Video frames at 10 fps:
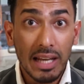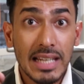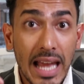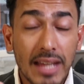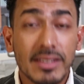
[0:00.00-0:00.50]

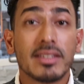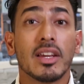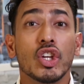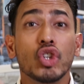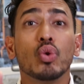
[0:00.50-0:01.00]

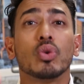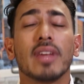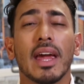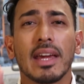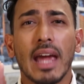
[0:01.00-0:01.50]
Unless you
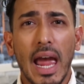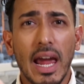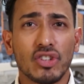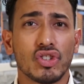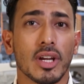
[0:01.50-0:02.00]
take
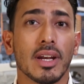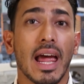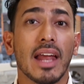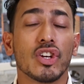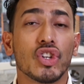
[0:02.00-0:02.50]
action
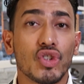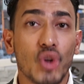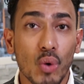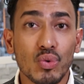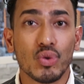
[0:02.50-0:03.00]
and
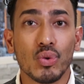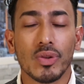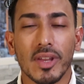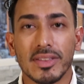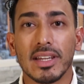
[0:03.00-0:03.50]
don't
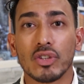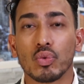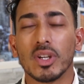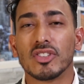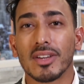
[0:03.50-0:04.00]
do the
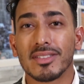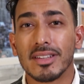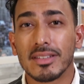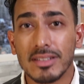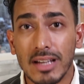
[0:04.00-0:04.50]
things we
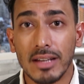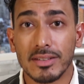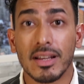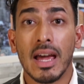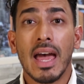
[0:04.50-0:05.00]
just
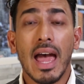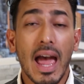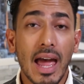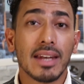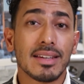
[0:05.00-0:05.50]
discussed,
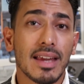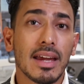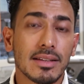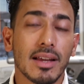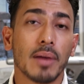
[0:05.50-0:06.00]
and
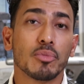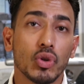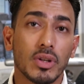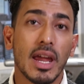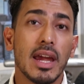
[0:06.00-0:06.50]
take time
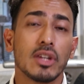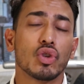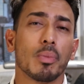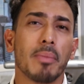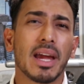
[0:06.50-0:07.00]
today
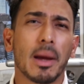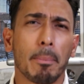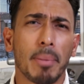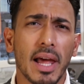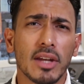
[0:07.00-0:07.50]
to make a
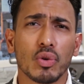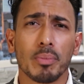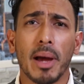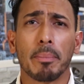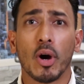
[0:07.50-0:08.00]
plan
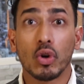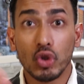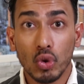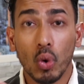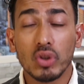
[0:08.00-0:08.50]
to map
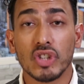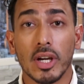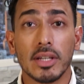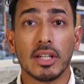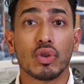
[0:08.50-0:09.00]
out your
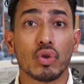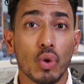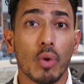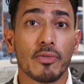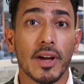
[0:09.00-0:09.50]
journey to
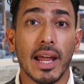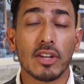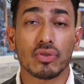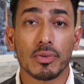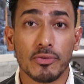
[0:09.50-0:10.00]
your
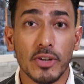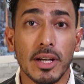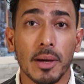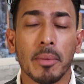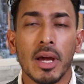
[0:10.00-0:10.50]
financial
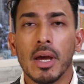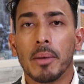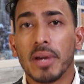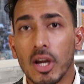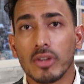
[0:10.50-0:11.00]
freedom.
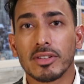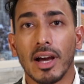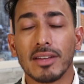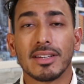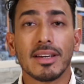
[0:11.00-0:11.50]
Because,
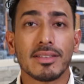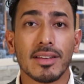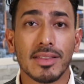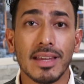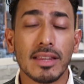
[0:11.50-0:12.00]
guys, here's
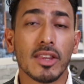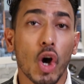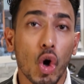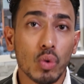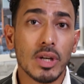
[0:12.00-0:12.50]
the thing,
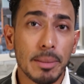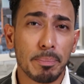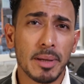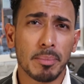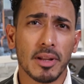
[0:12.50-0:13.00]
the only
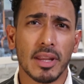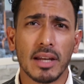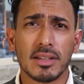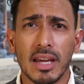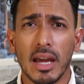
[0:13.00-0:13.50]
people
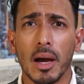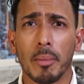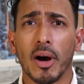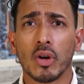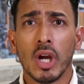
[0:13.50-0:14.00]
that care
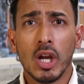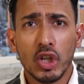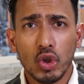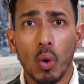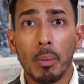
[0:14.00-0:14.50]
about
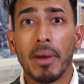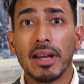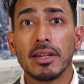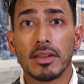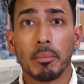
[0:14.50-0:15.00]
your
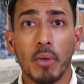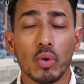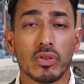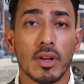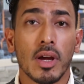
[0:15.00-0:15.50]
money the
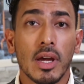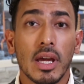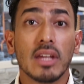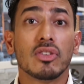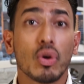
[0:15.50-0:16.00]
most
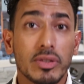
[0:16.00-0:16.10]
is